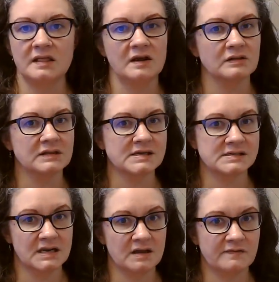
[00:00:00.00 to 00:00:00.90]
and they're
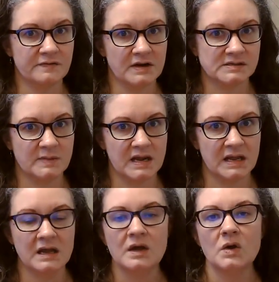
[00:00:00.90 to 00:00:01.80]
listening for as
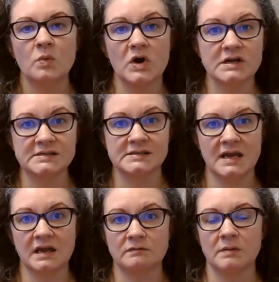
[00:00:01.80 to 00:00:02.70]
many words as
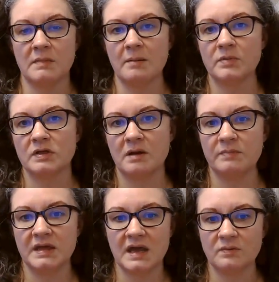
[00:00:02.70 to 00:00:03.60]
they can remember that
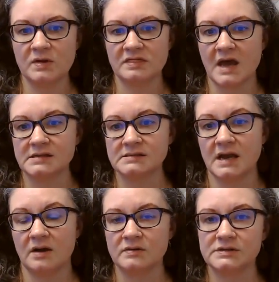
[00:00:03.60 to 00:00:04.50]
begin with that sound.